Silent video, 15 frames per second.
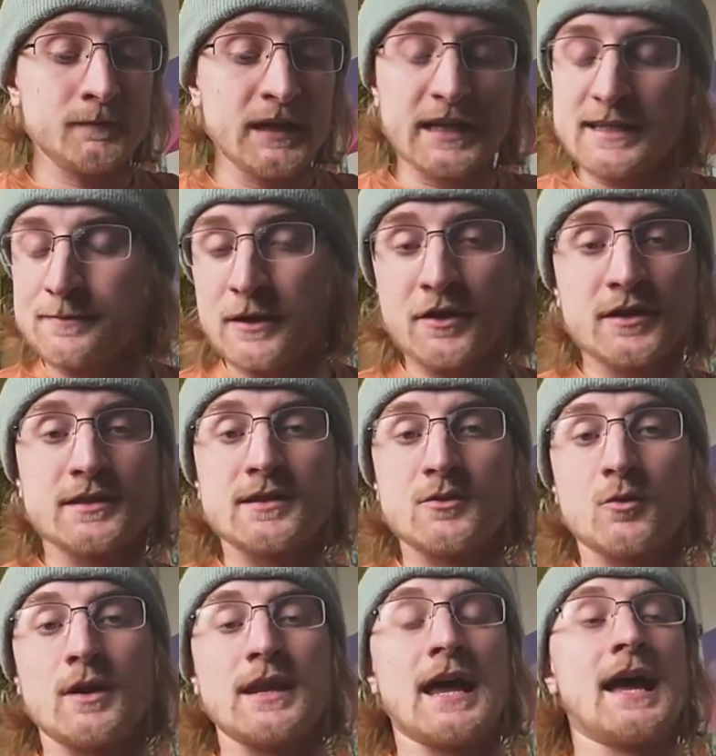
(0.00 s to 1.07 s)
experiences and
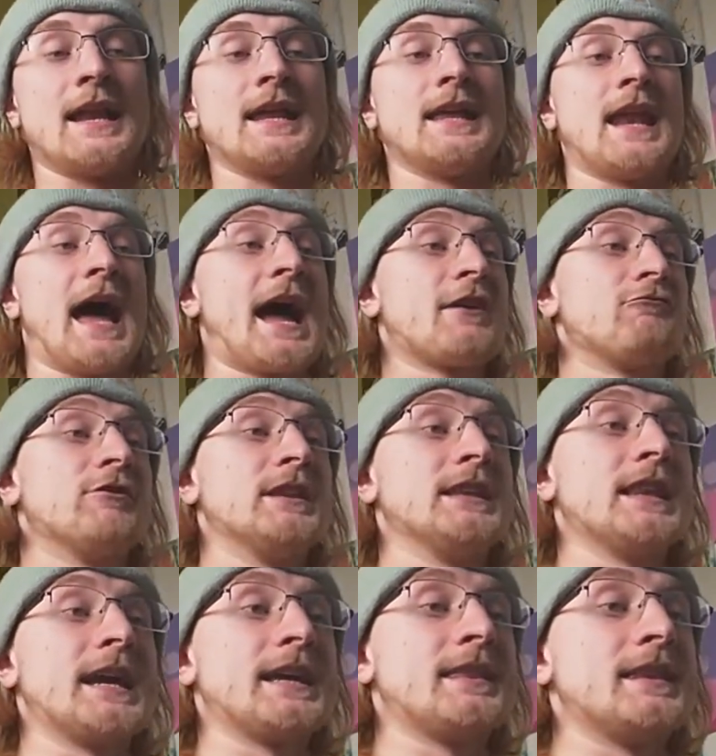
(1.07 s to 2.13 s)
whatnot. And I really
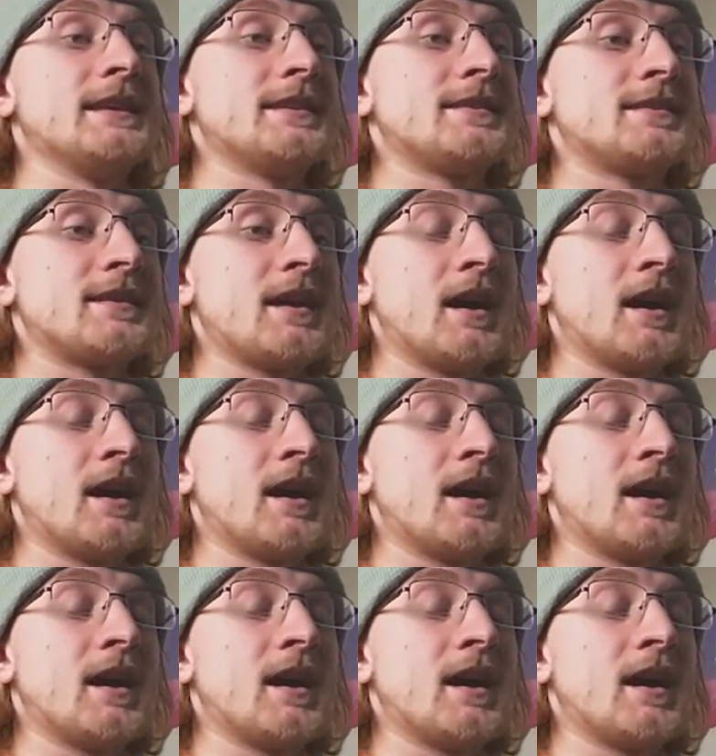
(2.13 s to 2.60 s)
like this